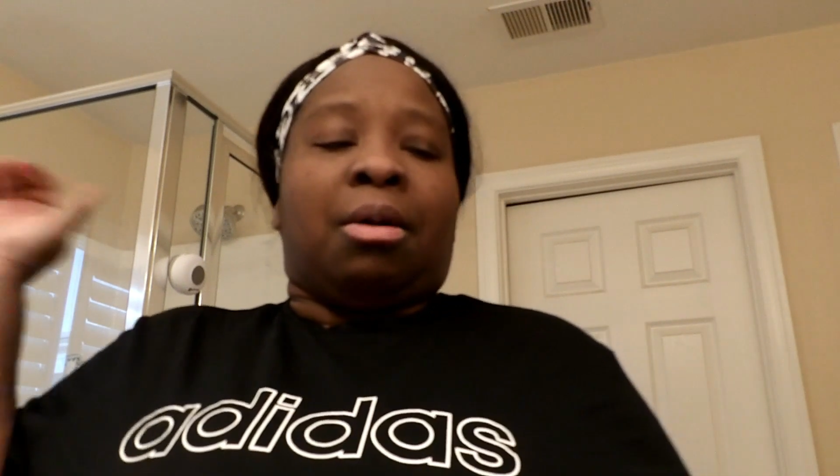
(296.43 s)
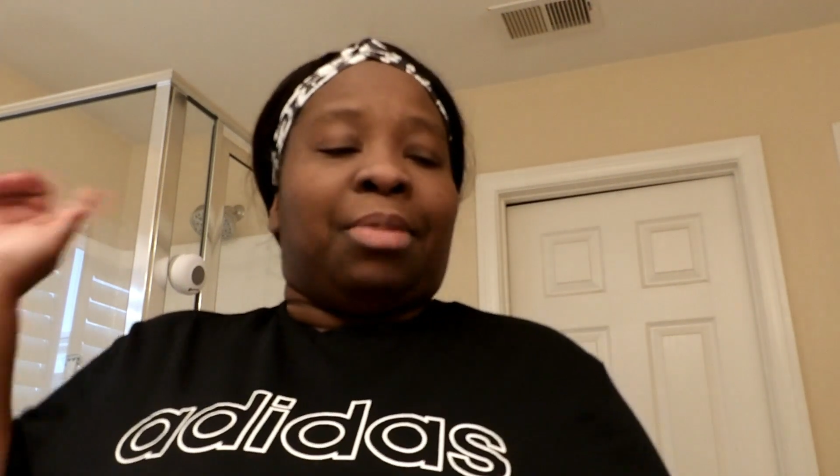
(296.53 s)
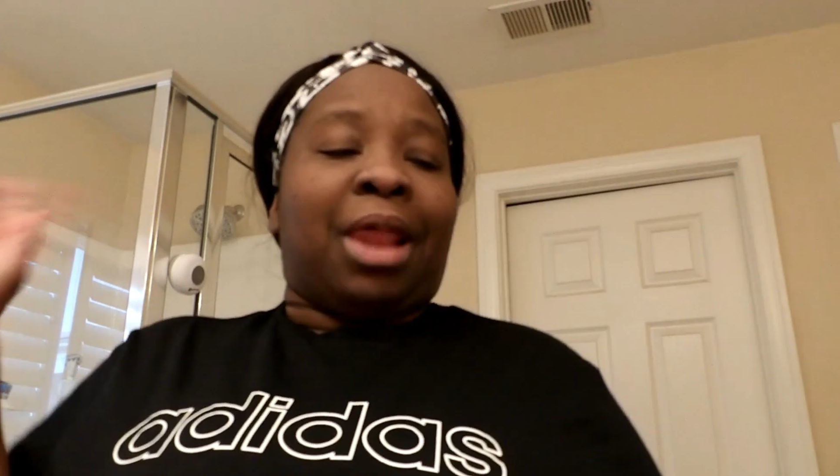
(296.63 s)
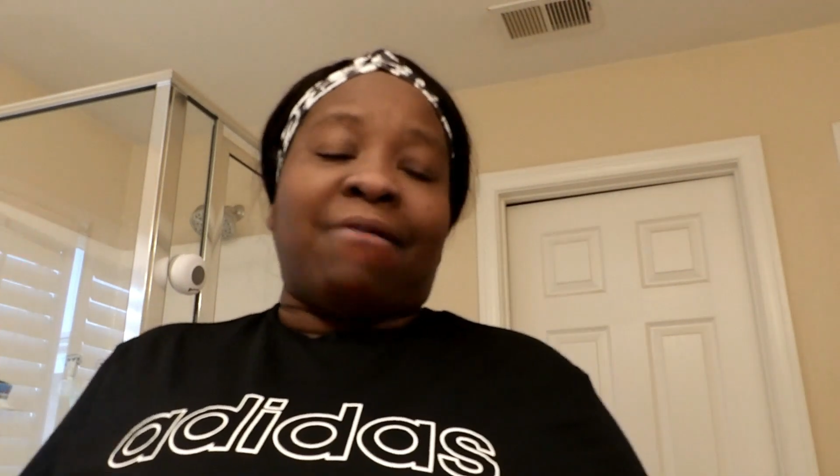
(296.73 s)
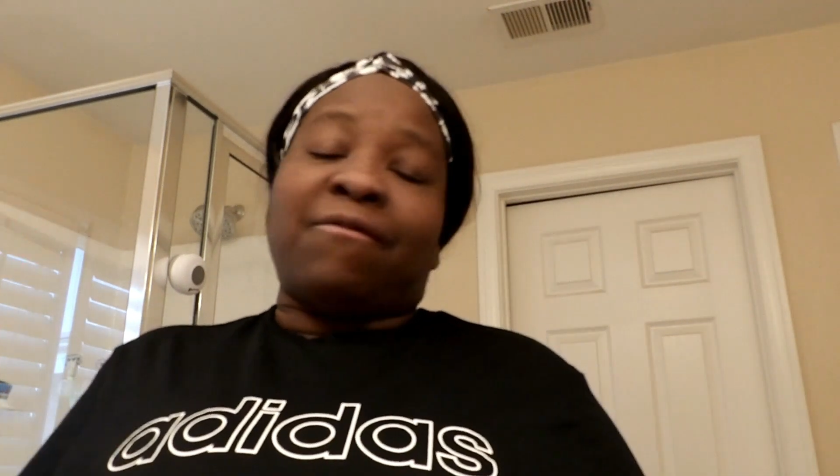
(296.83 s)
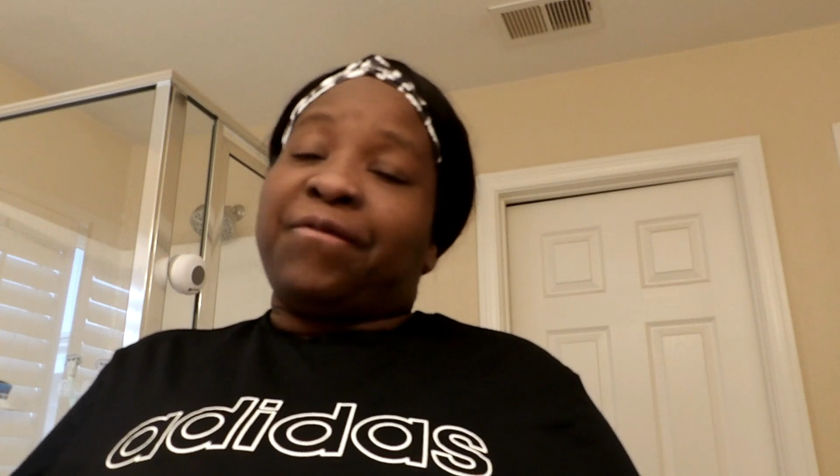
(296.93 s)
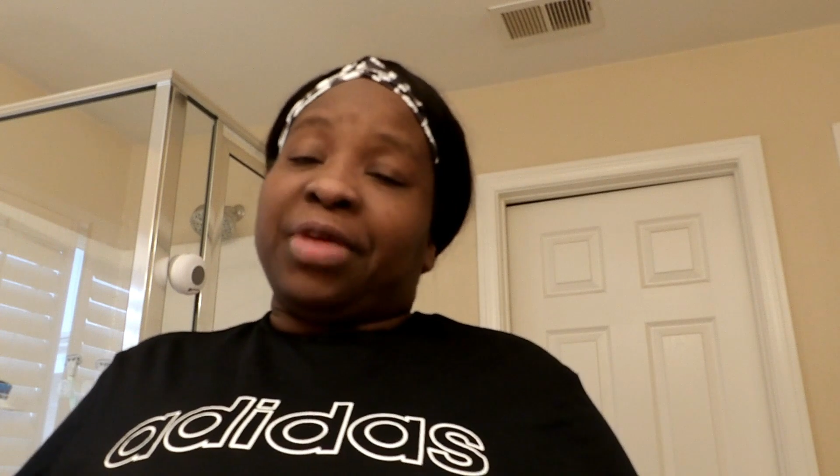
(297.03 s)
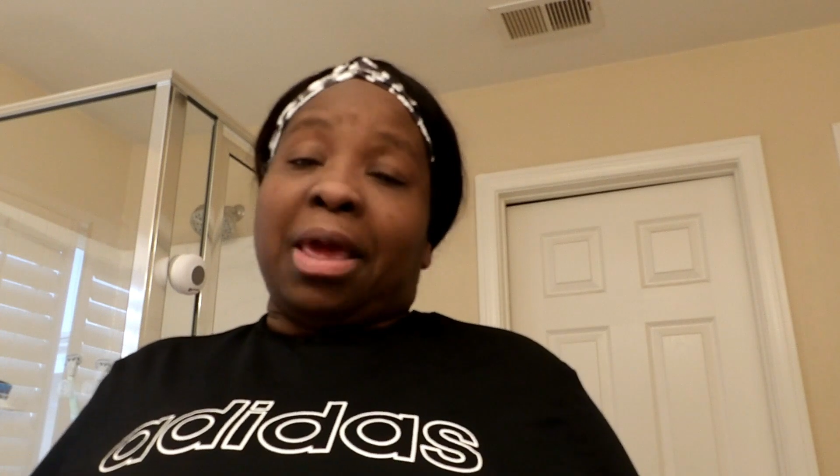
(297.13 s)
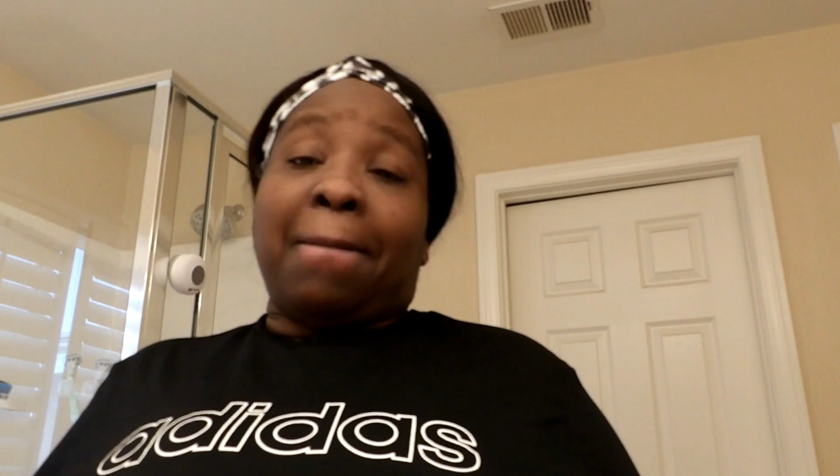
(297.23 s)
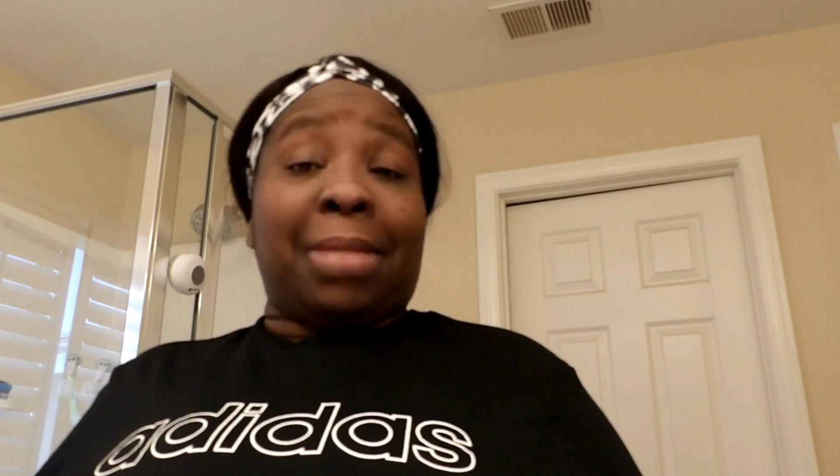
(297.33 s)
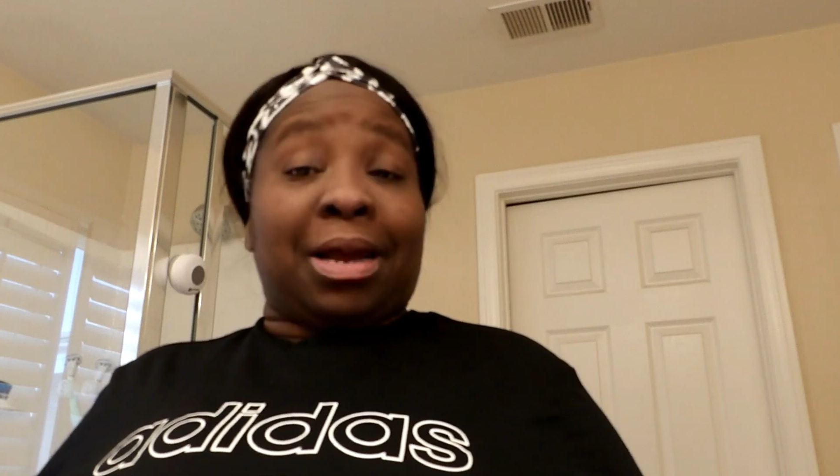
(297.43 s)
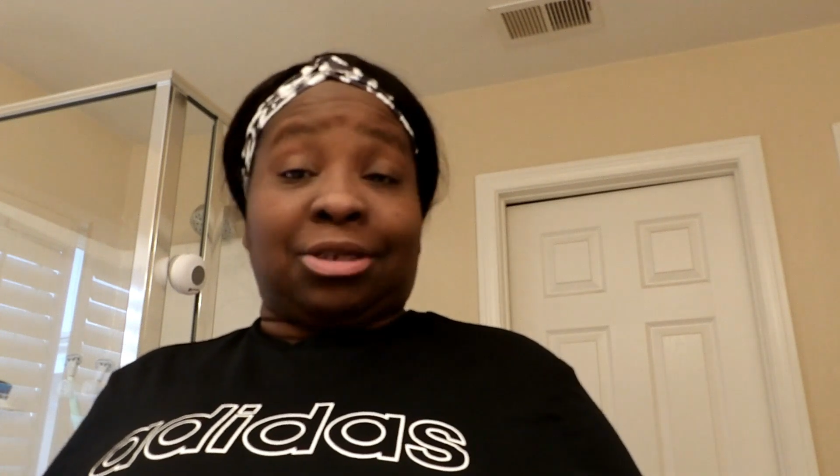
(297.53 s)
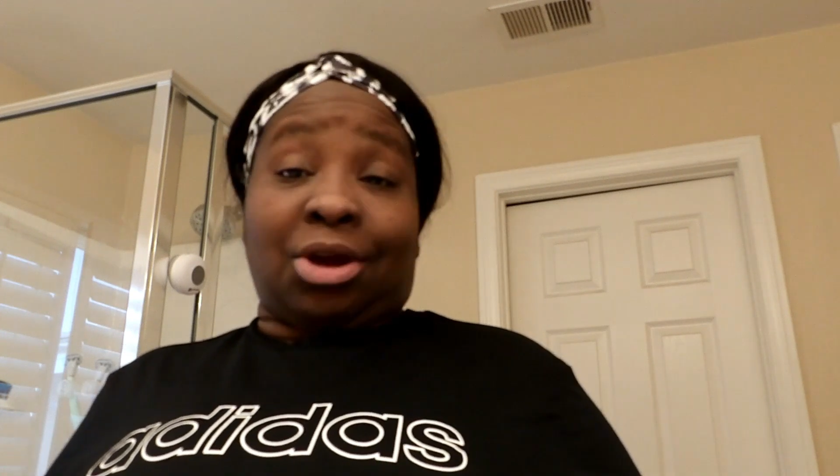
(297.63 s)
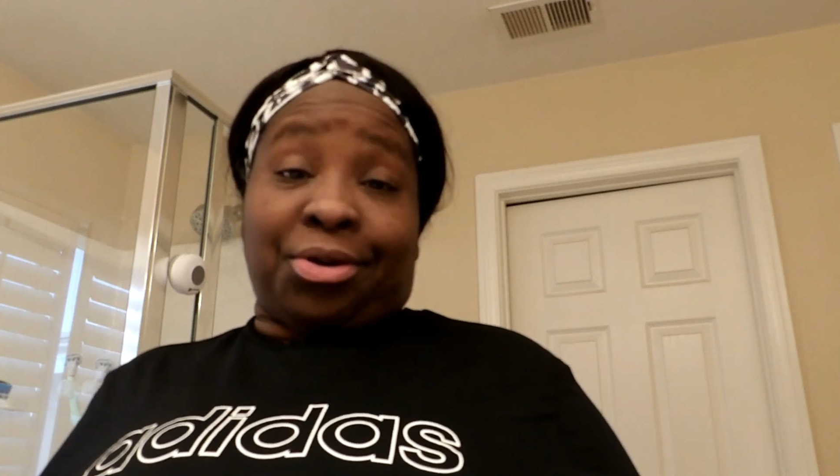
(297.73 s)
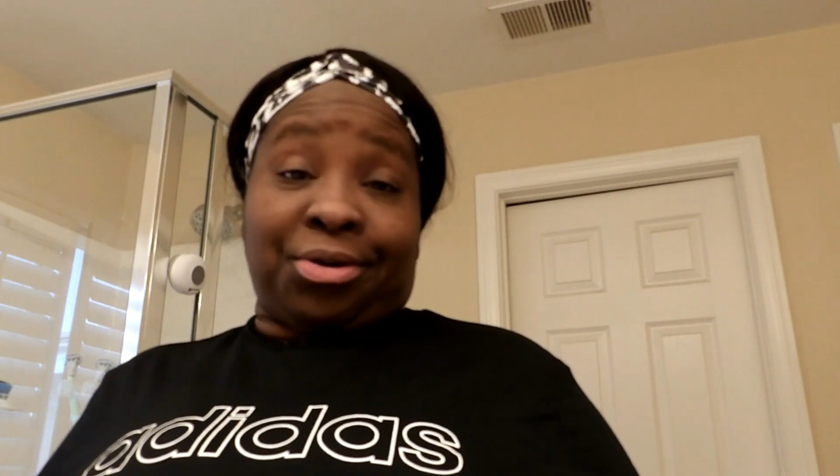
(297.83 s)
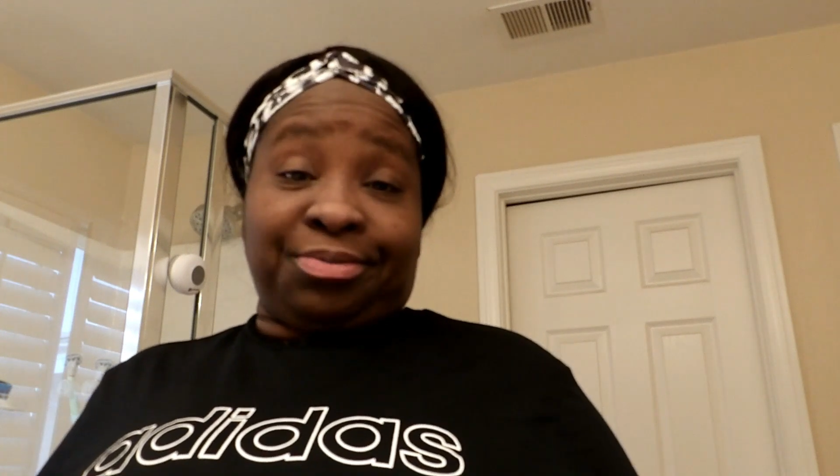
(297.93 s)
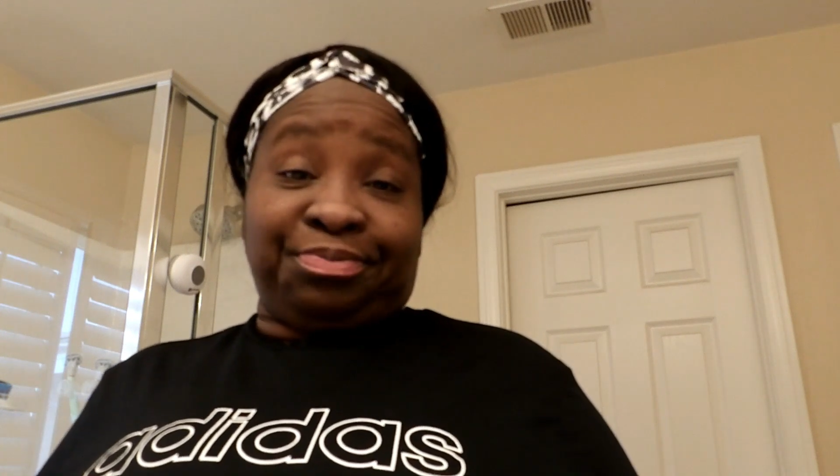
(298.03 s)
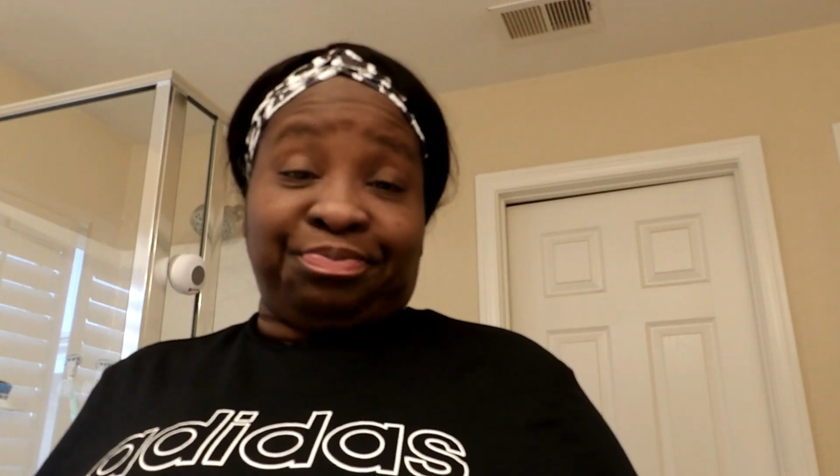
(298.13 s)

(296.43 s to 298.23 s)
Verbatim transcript: But I have a feeling my daughter